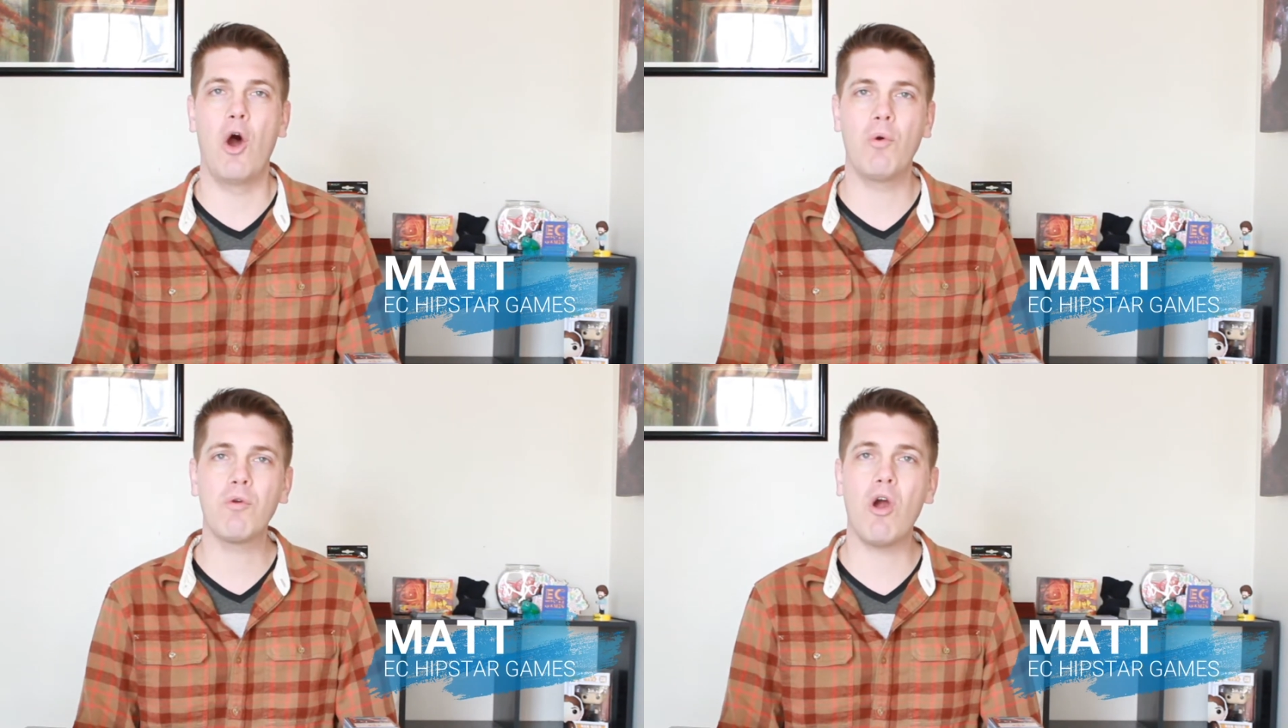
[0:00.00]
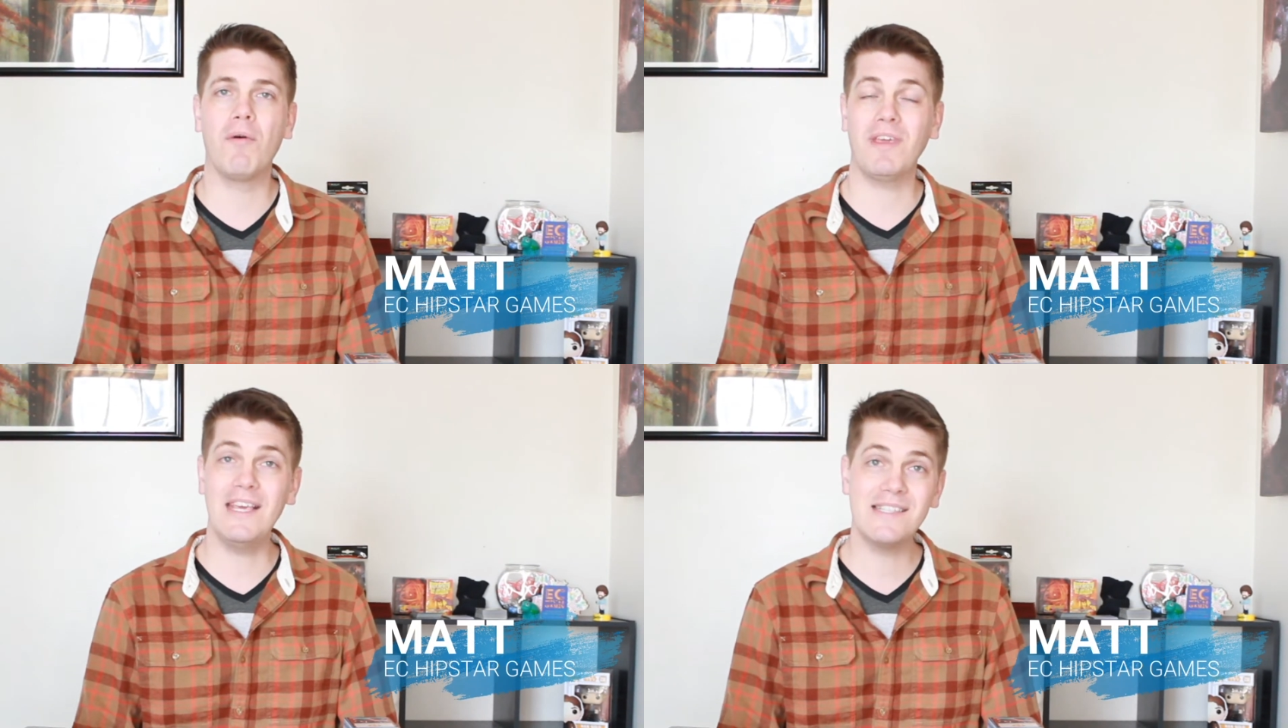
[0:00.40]
owner
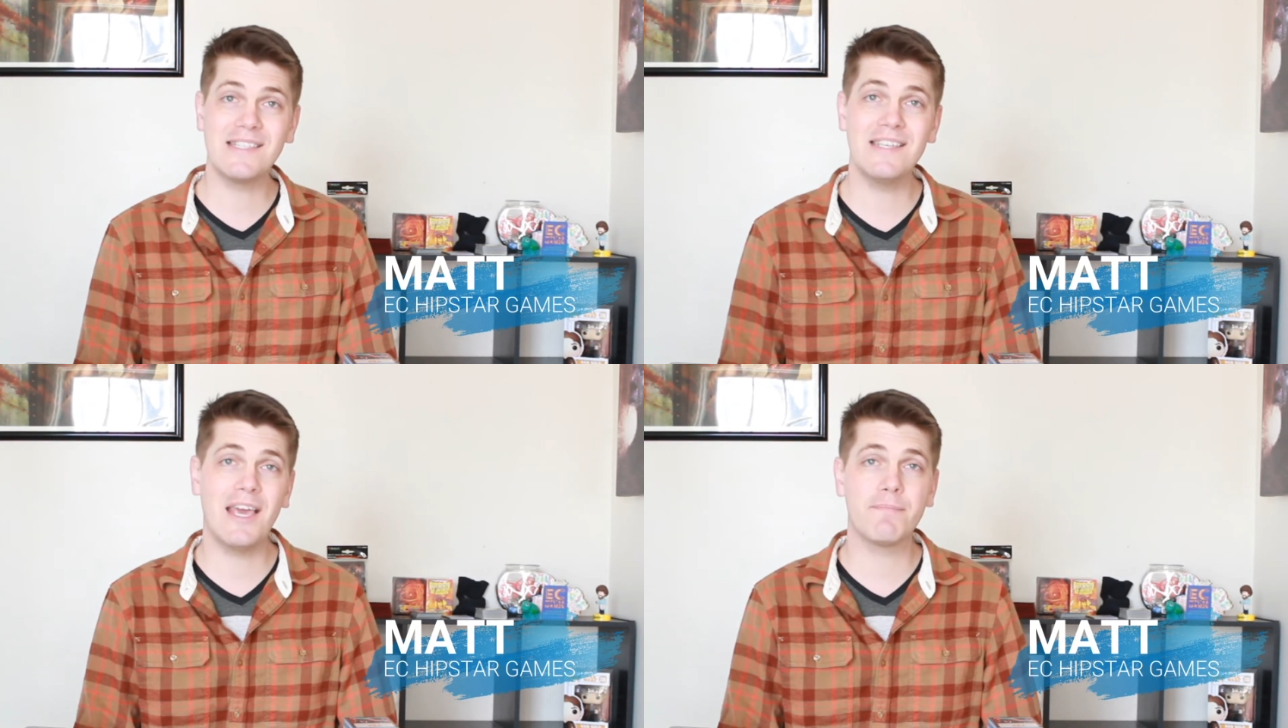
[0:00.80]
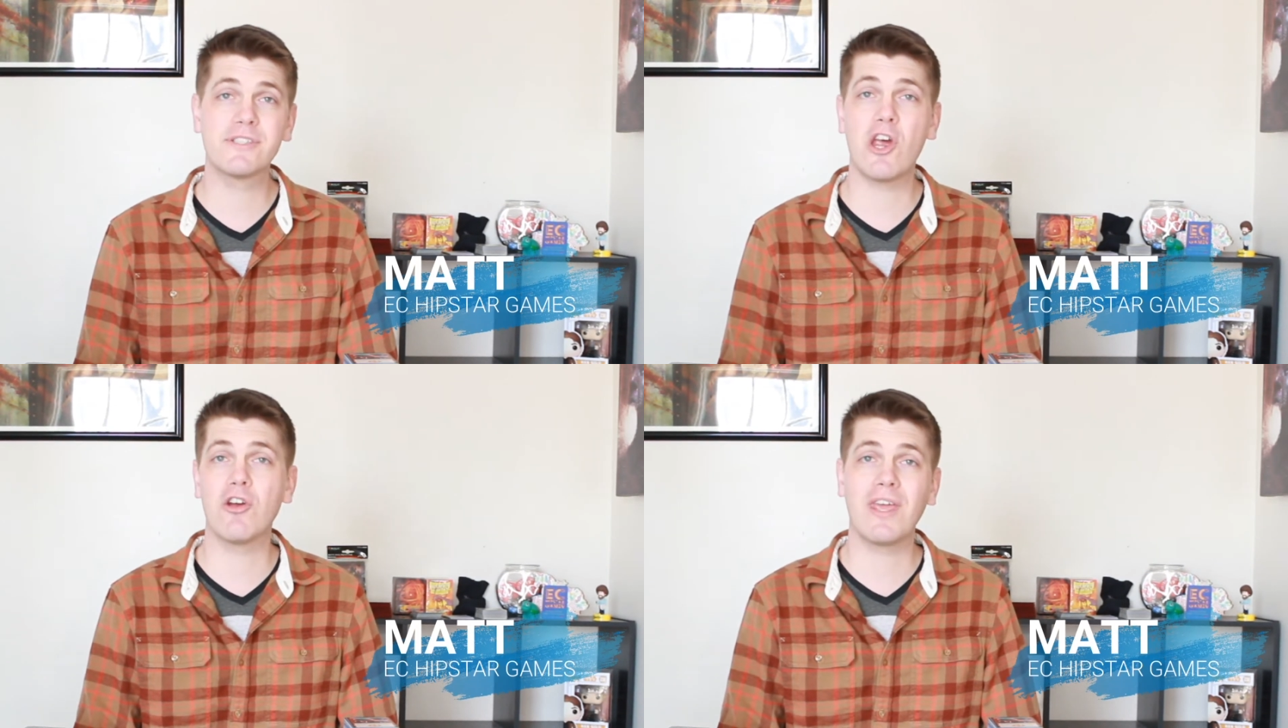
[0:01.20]
of EC
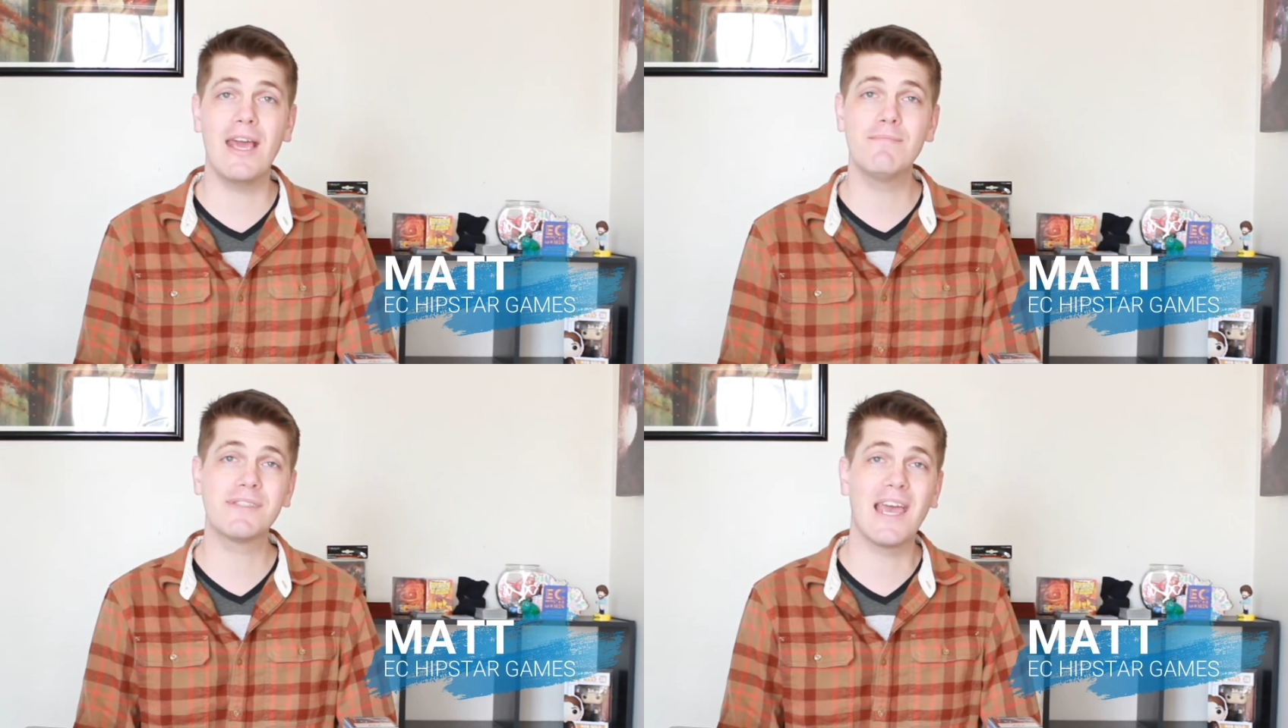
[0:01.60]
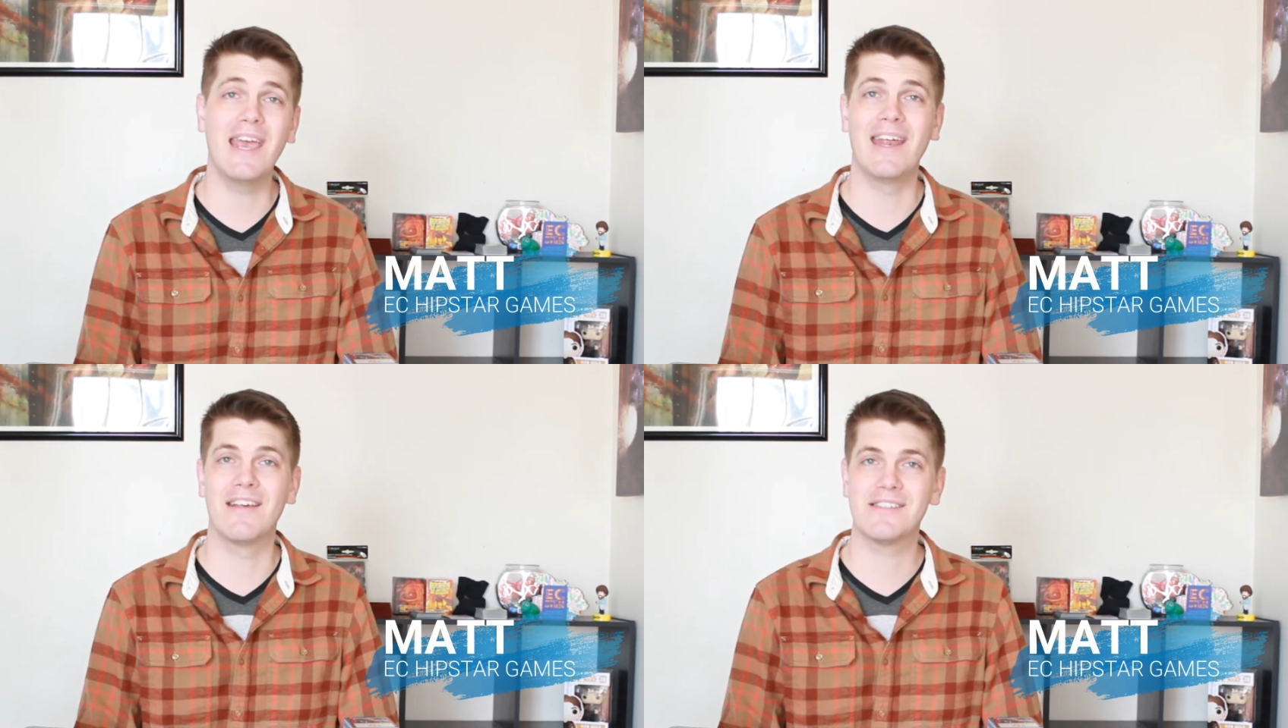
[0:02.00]
Hipstar Games
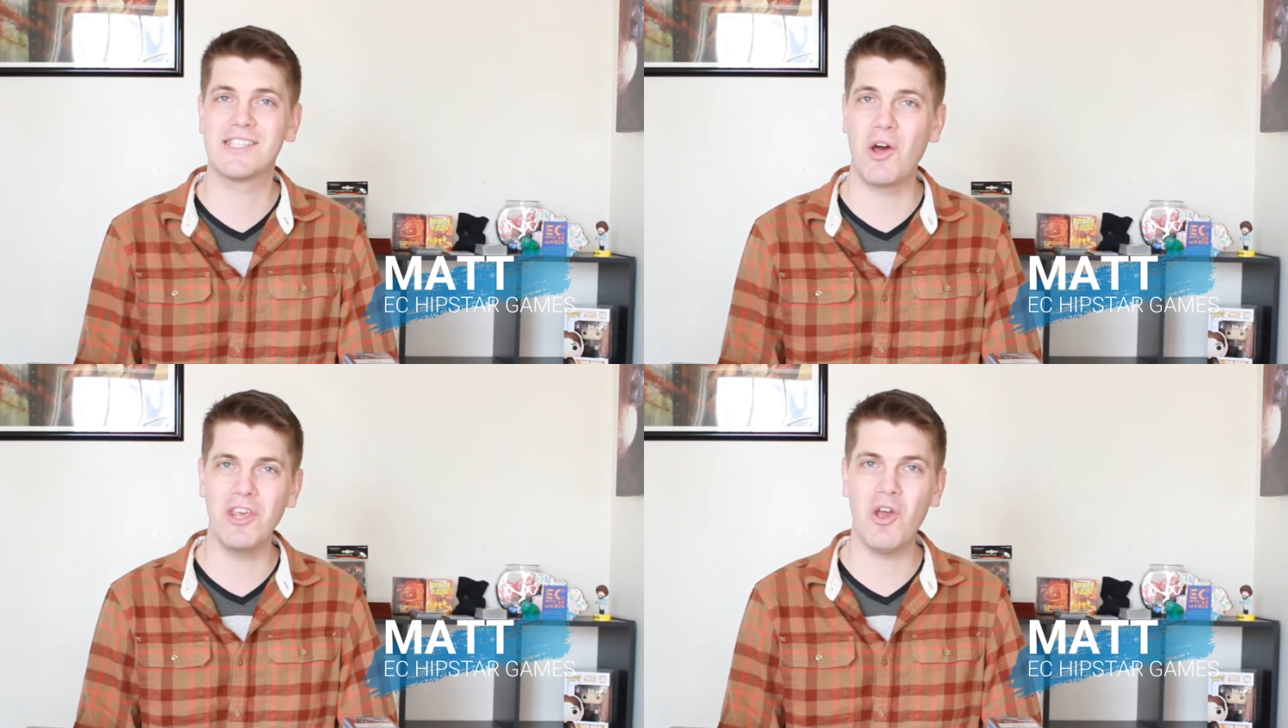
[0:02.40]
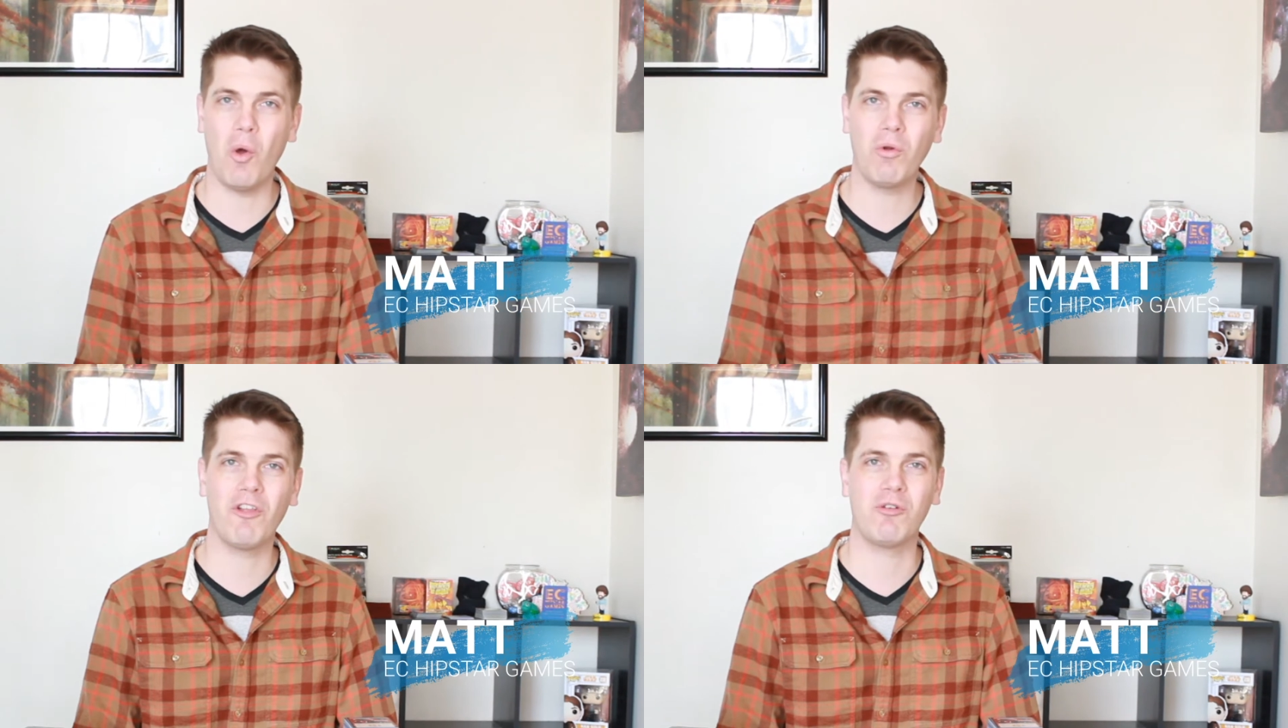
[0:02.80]
in sunny
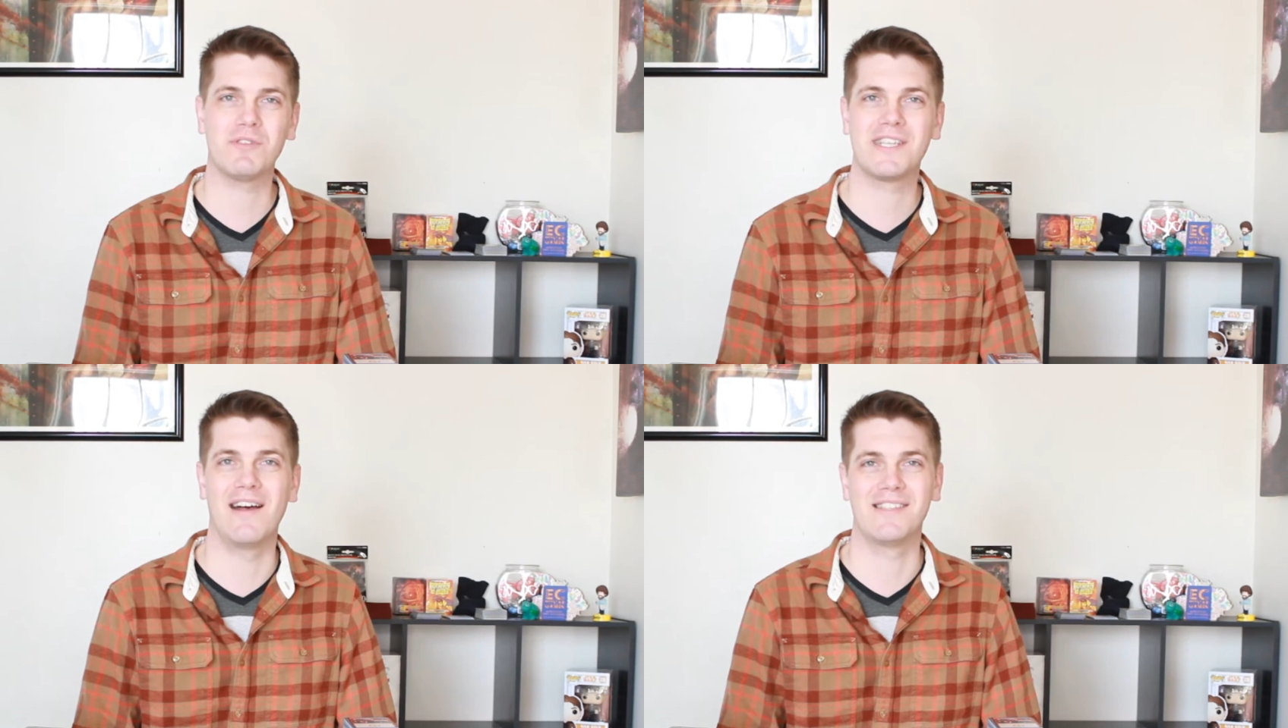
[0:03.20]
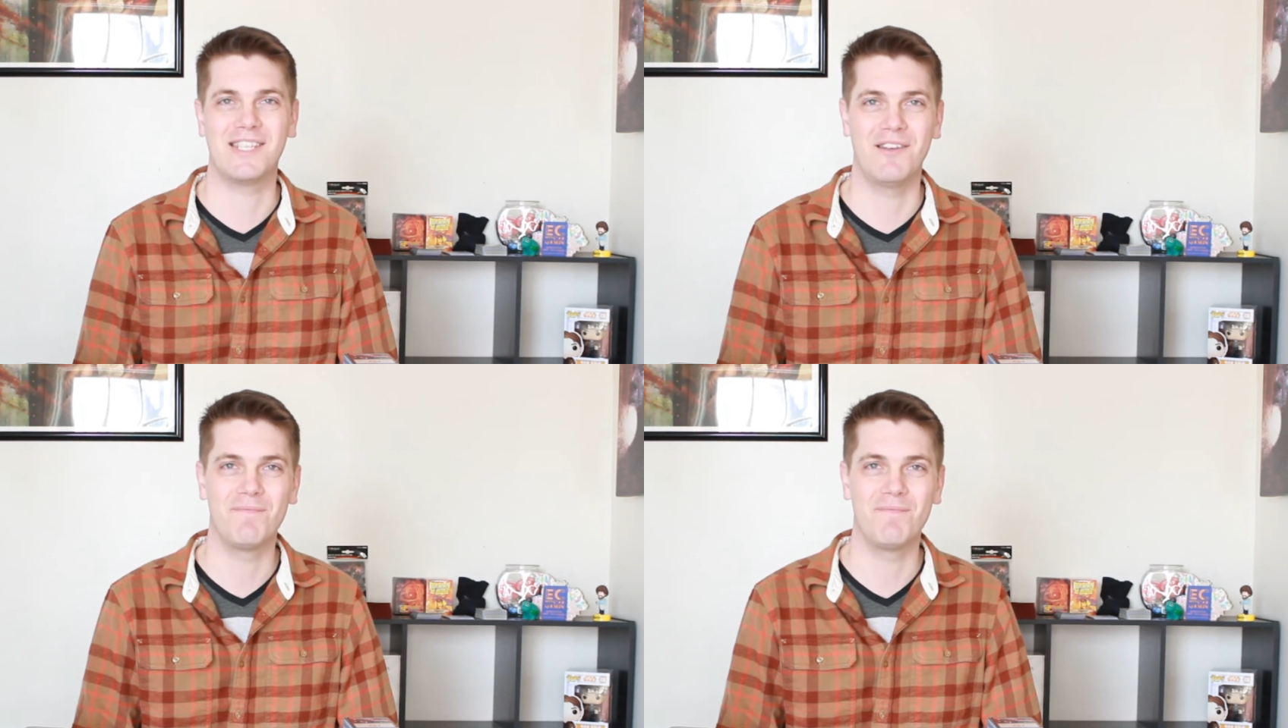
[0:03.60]
Eau Claire, Wisconsin.